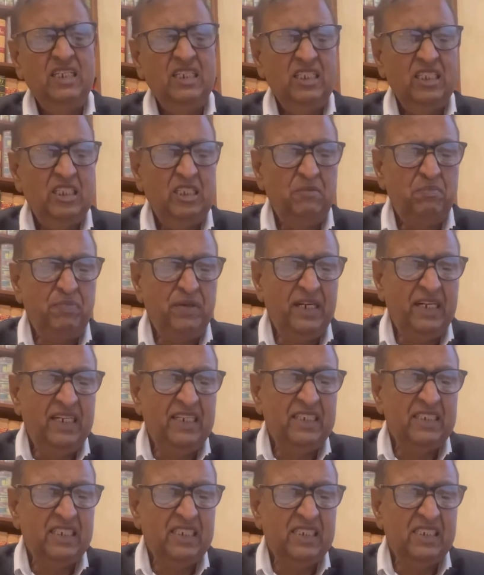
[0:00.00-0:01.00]
the
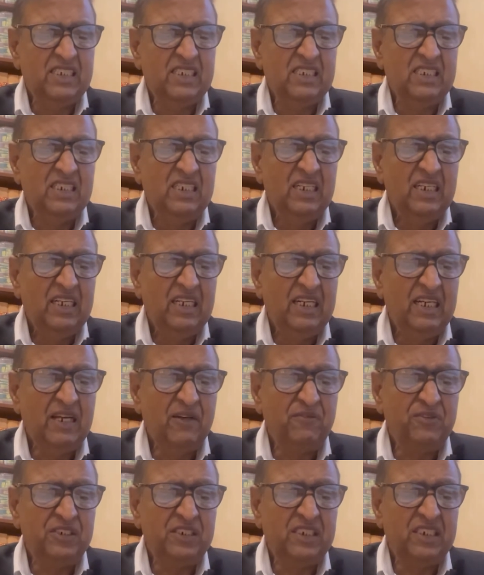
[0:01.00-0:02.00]
pleadings is
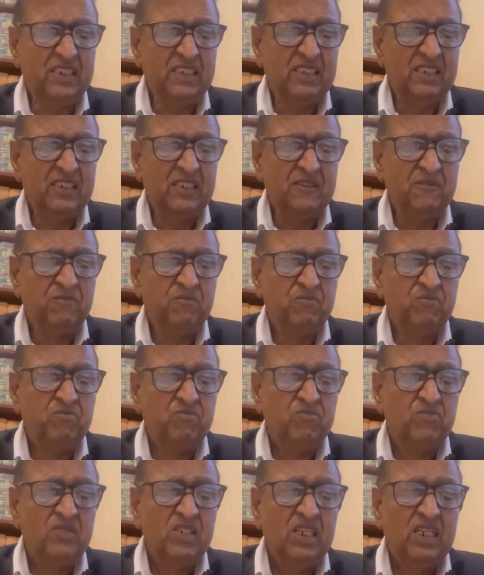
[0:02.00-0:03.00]
deficient.
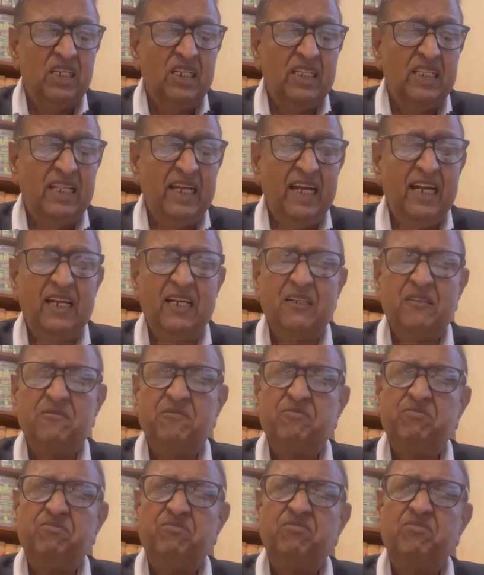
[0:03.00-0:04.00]
Then
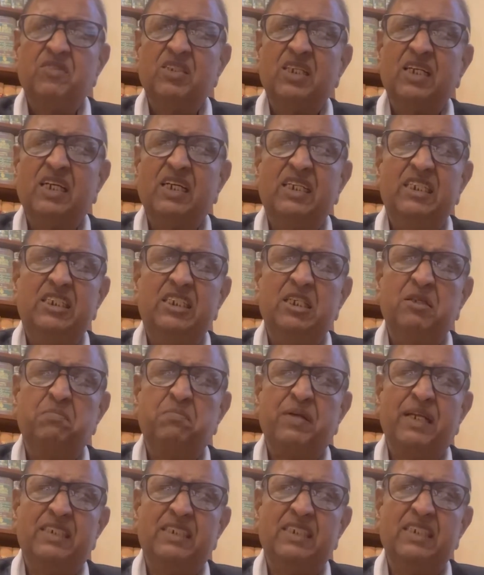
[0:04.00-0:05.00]
condition
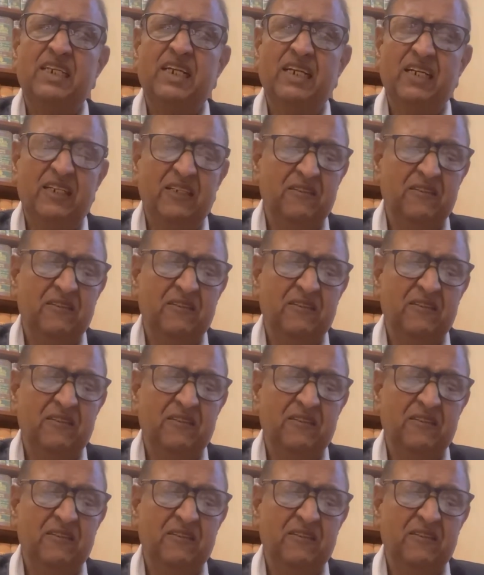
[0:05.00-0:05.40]
precedent.